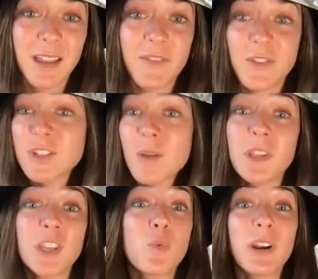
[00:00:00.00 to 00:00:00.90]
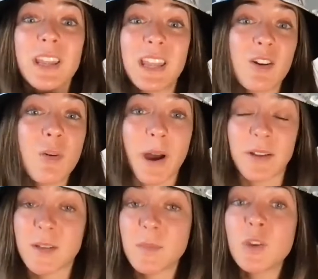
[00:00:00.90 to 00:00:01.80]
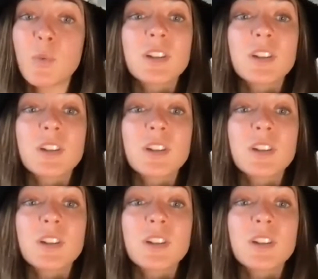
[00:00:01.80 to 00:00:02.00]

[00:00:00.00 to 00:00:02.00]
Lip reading: If there's something you want to hear about, something you